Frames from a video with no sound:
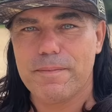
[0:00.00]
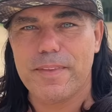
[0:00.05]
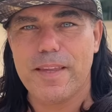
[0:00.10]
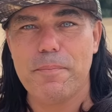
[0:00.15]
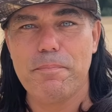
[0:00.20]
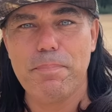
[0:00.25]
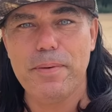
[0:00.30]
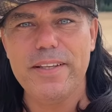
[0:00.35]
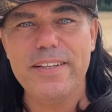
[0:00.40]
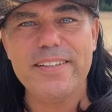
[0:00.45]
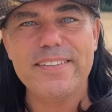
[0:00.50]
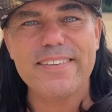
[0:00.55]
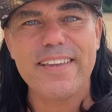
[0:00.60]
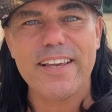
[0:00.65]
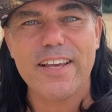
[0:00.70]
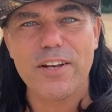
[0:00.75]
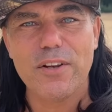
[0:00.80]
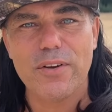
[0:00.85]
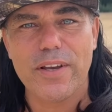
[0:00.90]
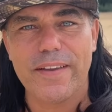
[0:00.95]
then please
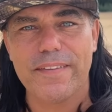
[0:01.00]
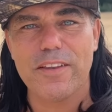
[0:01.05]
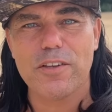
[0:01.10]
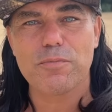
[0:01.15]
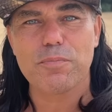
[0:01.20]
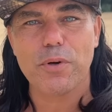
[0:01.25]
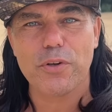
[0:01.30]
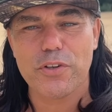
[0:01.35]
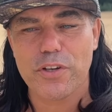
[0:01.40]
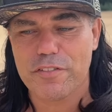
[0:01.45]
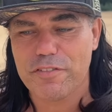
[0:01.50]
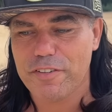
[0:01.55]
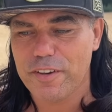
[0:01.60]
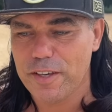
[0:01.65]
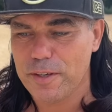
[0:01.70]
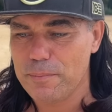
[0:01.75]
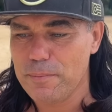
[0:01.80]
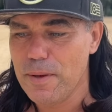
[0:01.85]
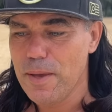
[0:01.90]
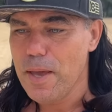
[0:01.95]
take a look at this project
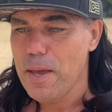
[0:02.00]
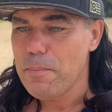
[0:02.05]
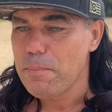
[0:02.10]
FAME,